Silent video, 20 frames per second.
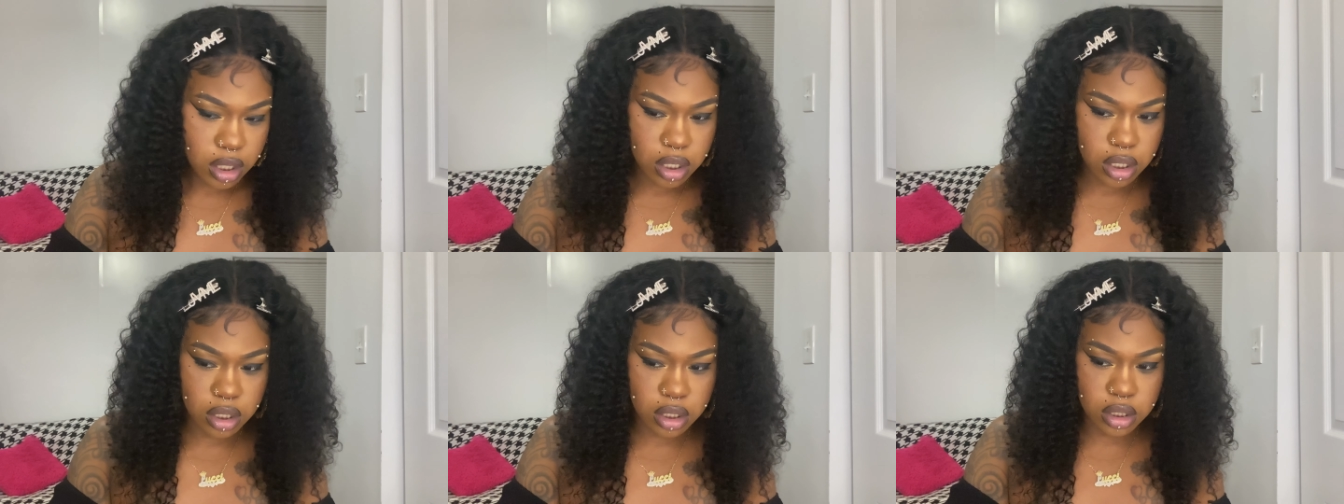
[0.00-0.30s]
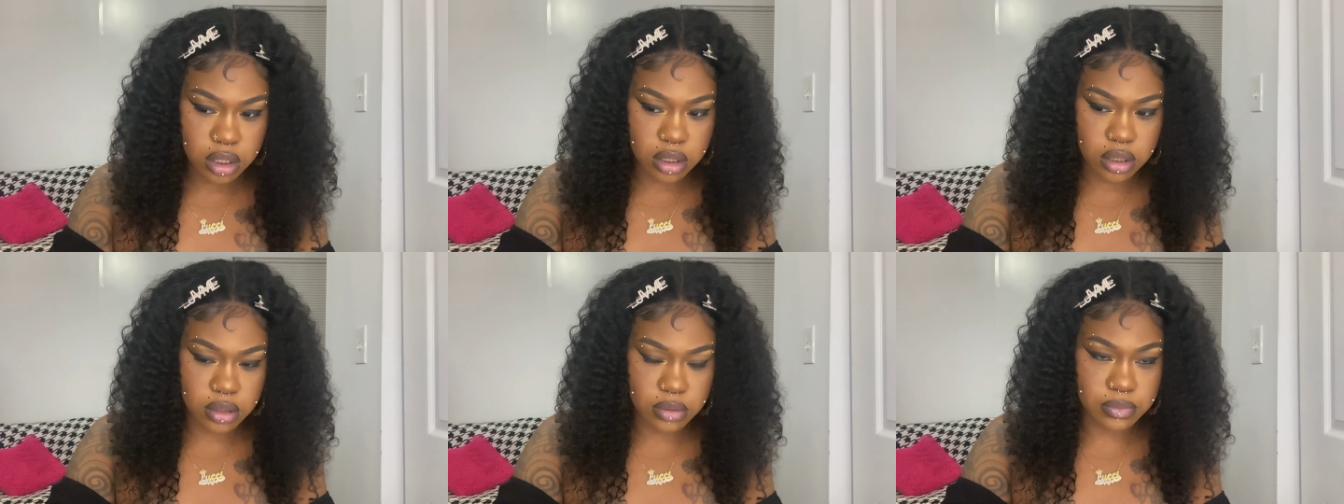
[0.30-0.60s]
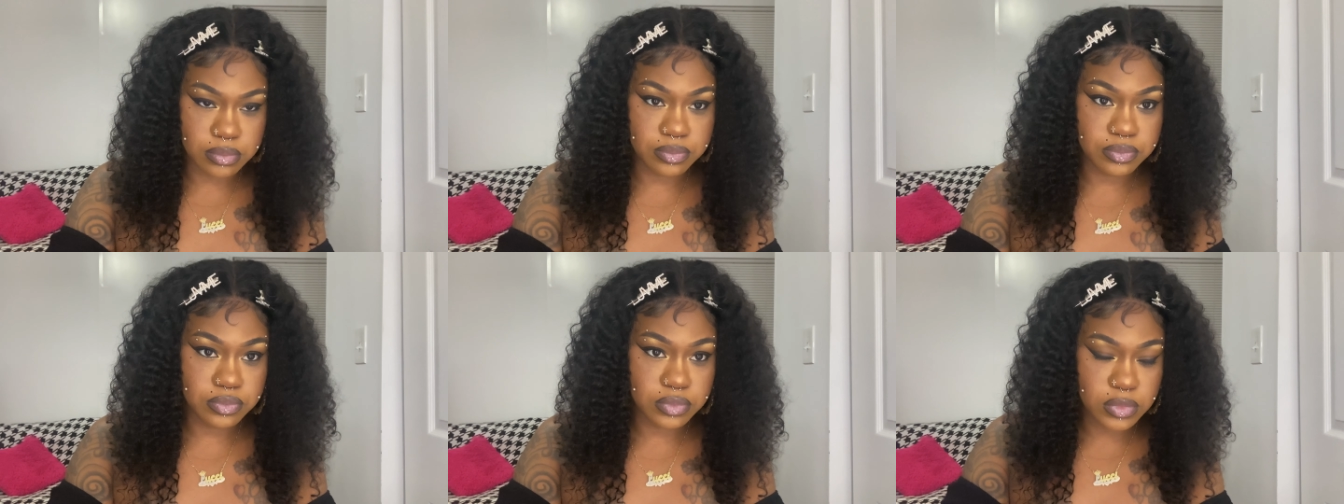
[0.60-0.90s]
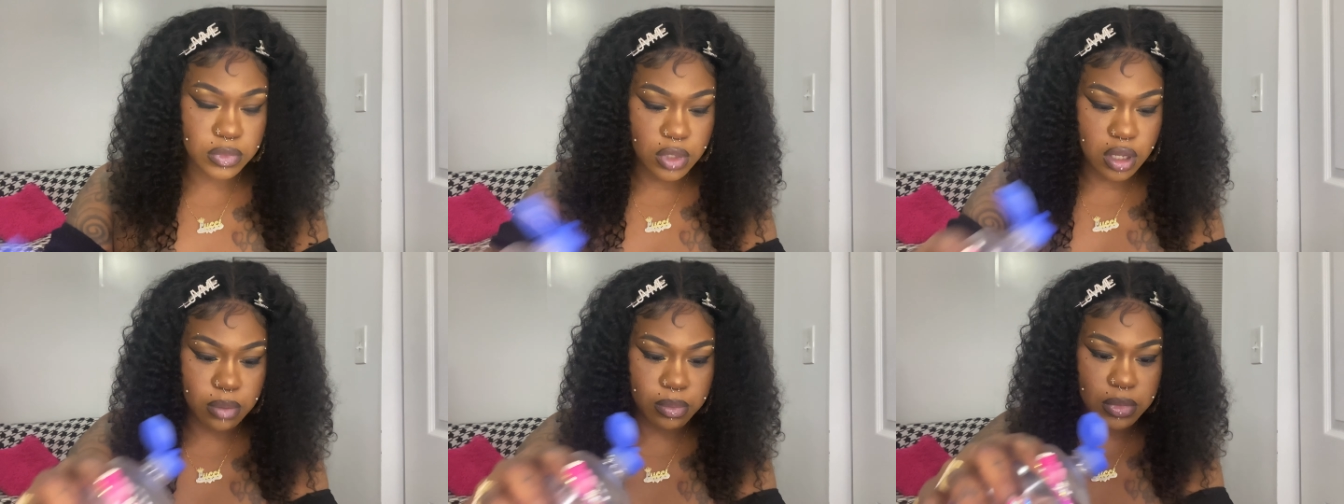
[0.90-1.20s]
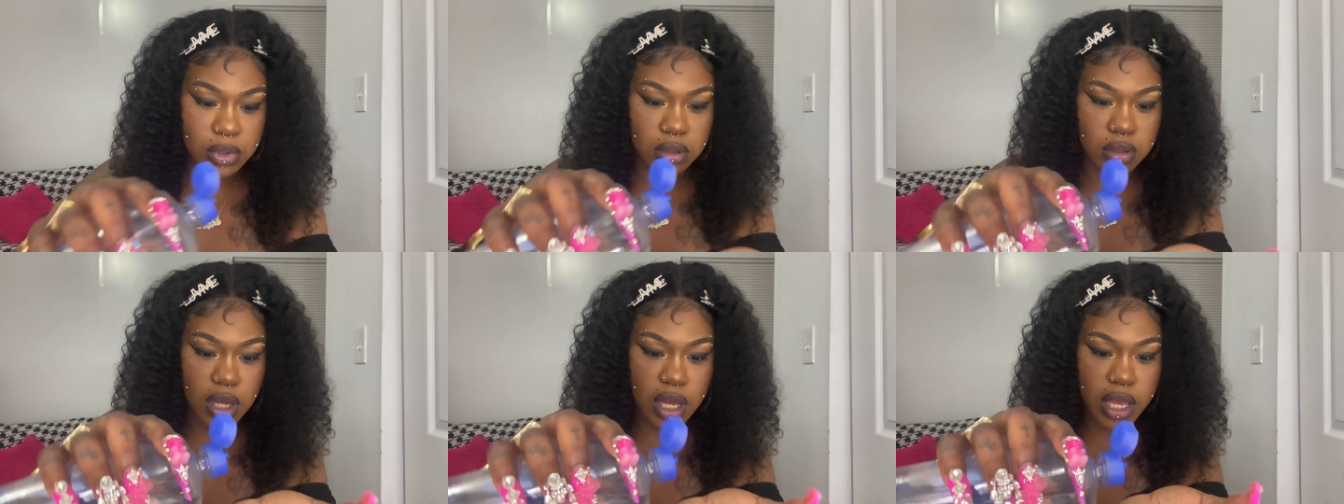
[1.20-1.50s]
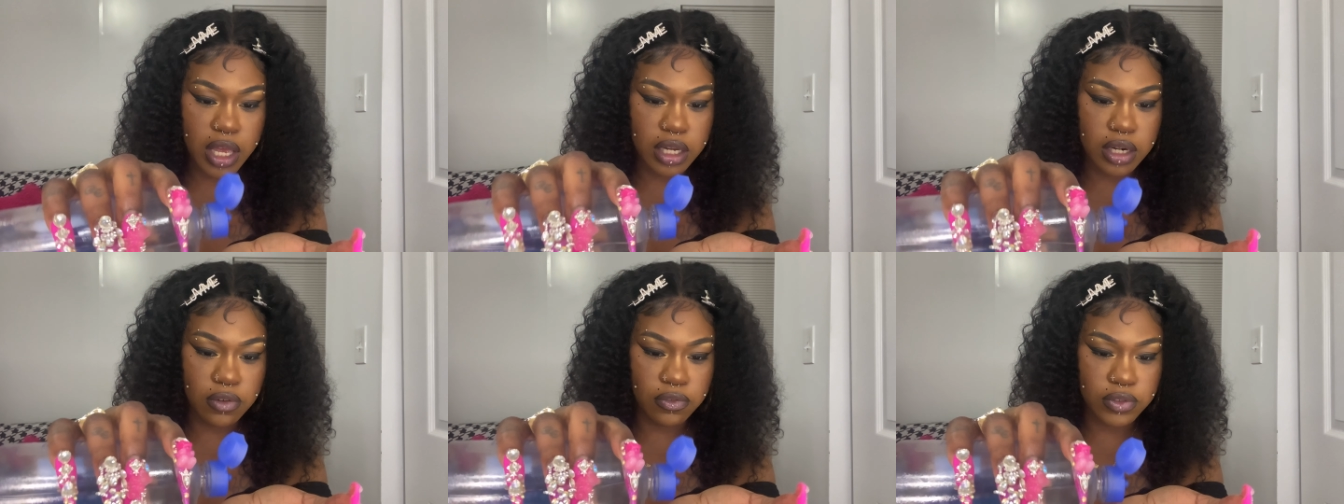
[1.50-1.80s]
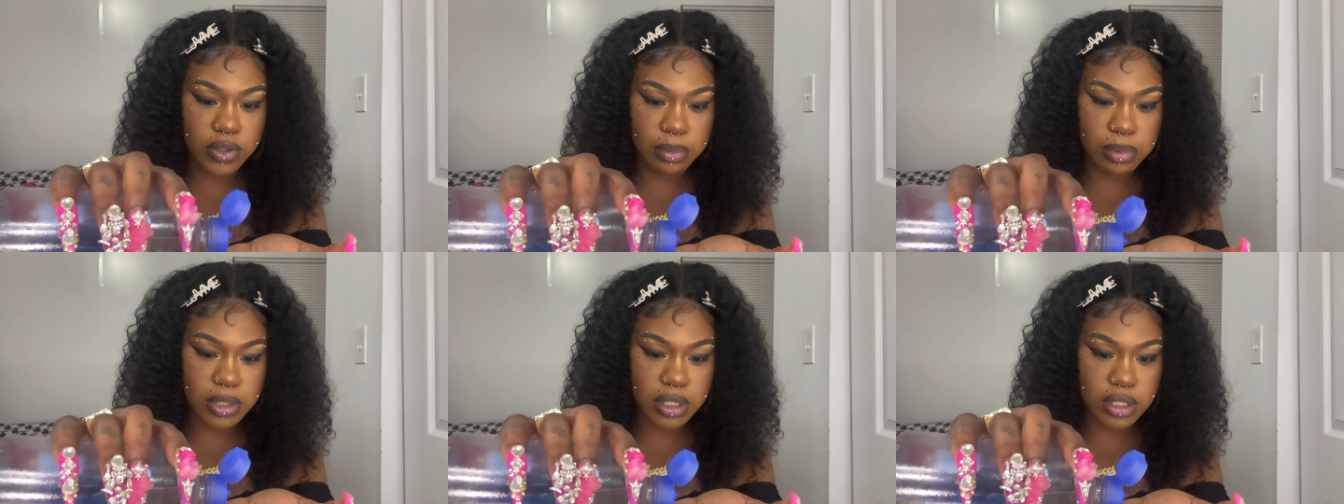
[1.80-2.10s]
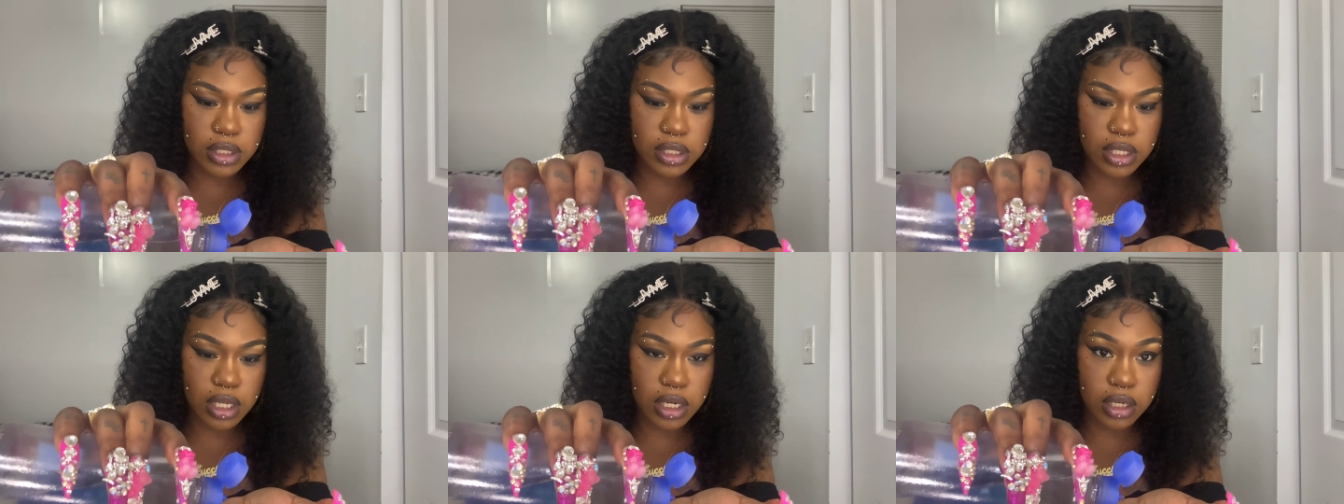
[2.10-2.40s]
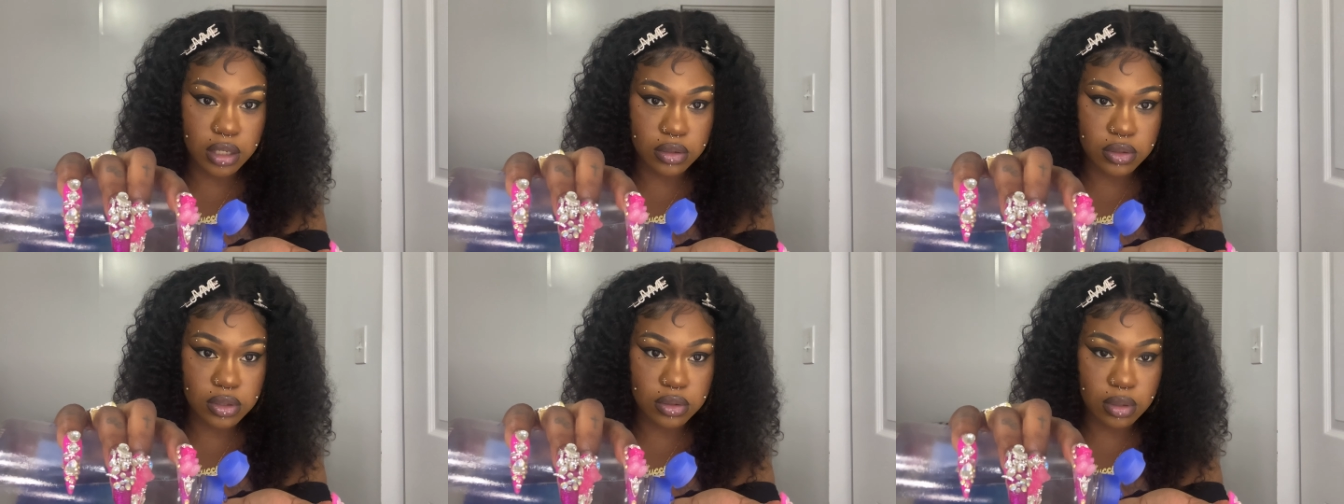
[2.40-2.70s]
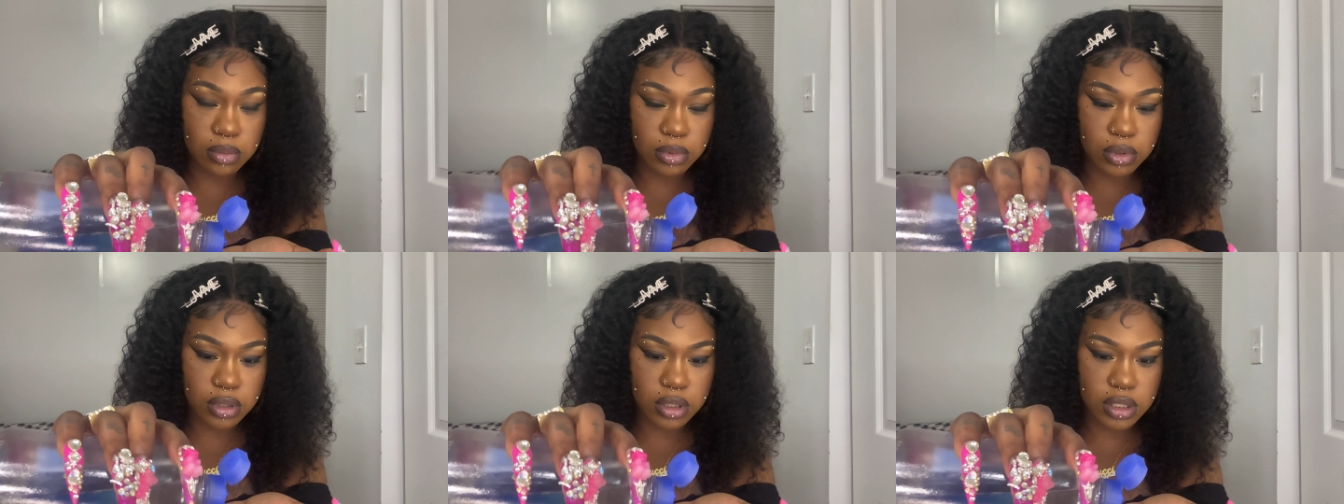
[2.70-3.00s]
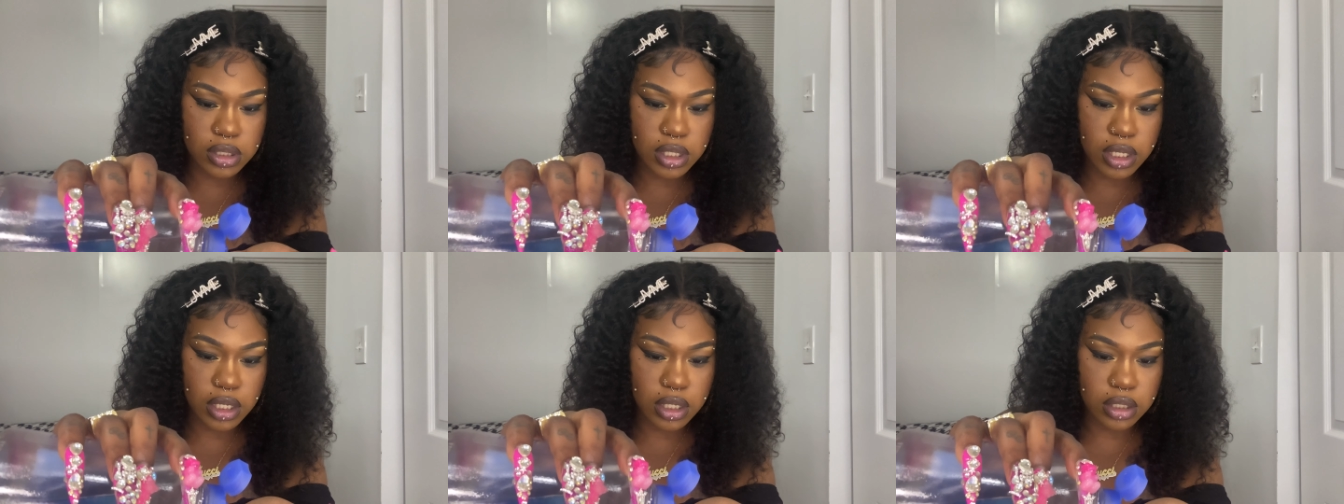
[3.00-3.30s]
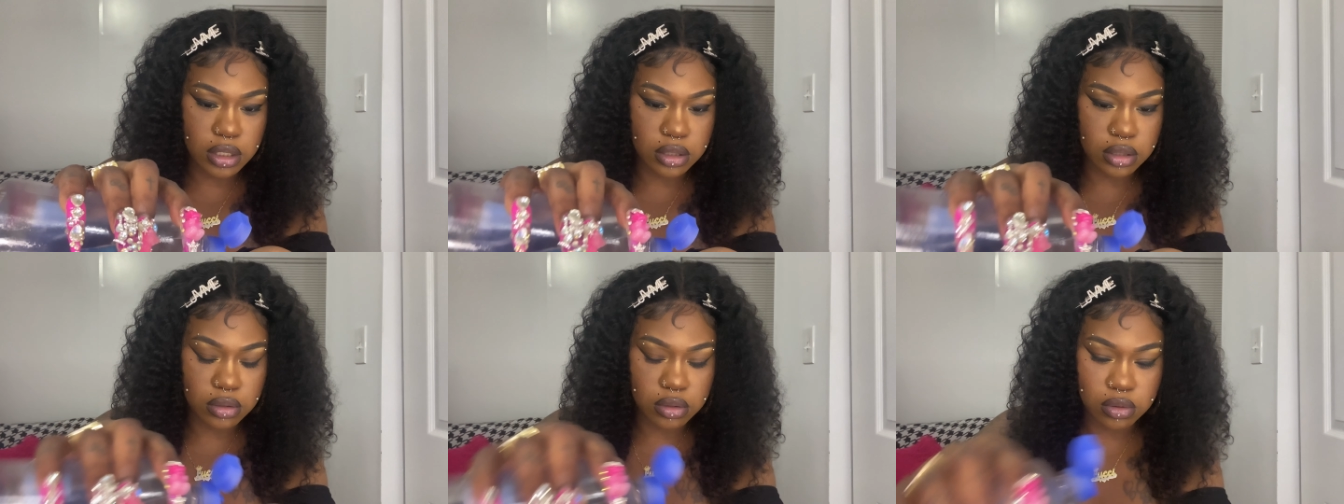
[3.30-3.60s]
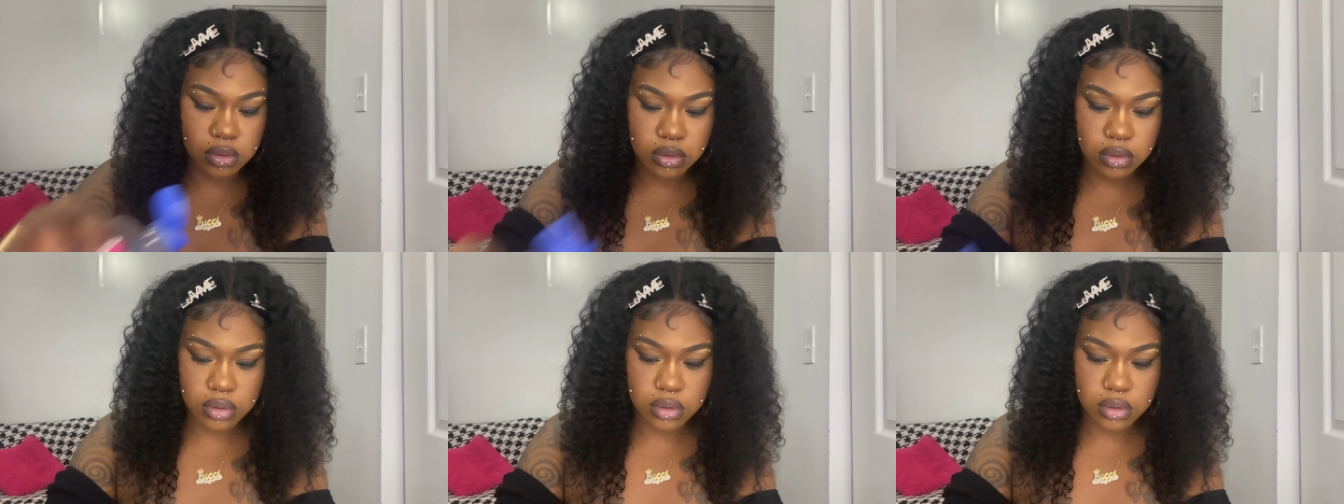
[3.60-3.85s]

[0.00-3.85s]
Um, I'm, I had to flip it inside out, so I'm going to take a little,